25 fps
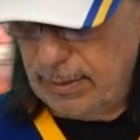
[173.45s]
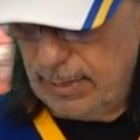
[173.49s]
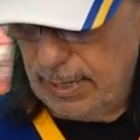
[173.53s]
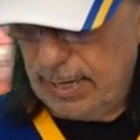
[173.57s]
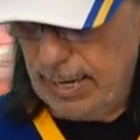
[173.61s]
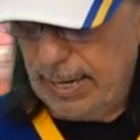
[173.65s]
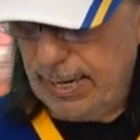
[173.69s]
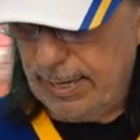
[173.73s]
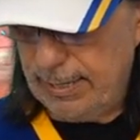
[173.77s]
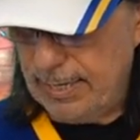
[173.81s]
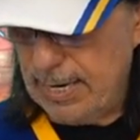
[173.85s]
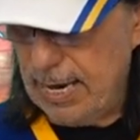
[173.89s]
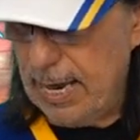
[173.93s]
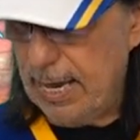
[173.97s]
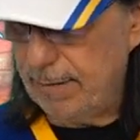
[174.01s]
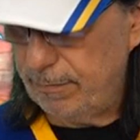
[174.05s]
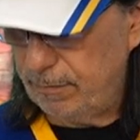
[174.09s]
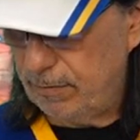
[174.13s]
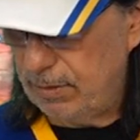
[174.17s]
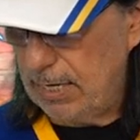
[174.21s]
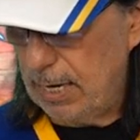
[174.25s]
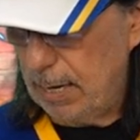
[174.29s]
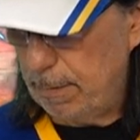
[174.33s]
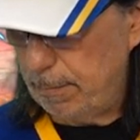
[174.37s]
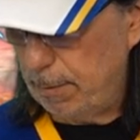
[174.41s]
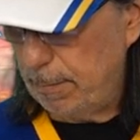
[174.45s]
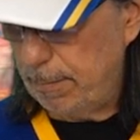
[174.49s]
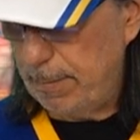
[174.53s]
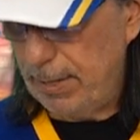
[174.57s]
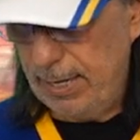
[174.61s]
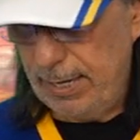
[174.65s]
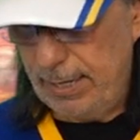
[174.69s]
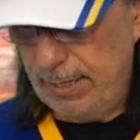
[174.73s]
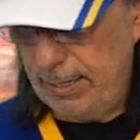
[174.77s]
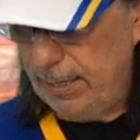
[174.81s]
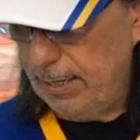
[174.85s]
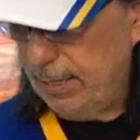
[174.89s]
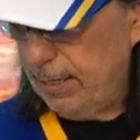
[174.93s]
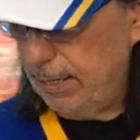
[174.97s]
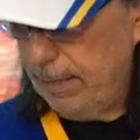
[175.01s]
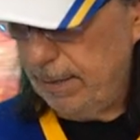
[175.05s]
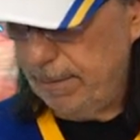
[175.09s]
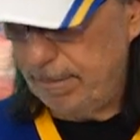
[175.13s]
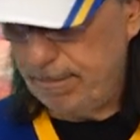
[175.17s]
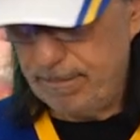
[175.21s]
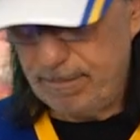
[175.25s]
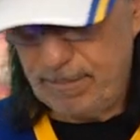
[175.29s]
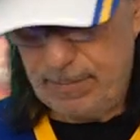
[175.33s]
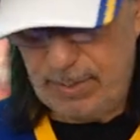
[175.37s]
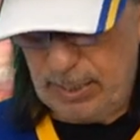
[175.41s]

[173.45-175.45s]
And yeah, Tampa Bay uh,